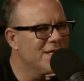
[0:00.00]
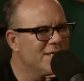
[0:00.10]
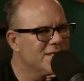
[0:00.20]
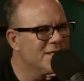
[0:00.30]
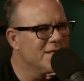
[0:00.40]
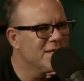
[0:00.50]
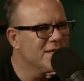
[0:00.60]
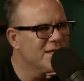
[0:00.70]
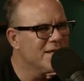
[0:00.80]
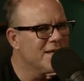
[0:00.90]
like to
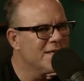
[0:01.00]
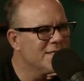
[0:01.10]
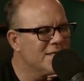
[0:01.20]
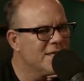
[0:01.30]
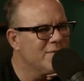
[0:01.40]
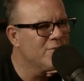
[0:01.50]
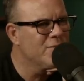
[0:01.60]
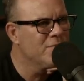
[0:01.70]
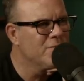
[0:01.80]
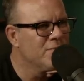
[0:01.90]
yeah. isolate
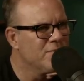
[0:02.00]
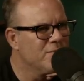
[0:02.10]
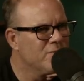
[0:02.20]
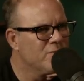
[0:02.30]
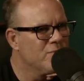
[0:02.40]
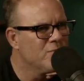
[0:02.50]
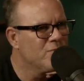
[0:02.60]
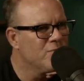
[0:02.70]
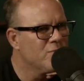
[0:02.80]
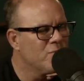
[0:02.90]
from
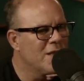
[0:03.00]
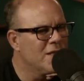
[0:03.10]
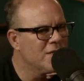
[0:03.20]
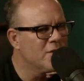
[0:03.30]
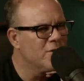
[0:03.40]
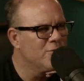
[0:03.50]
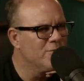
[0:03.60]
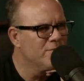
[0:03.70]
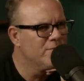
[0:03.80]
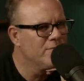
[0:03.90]
while in the home.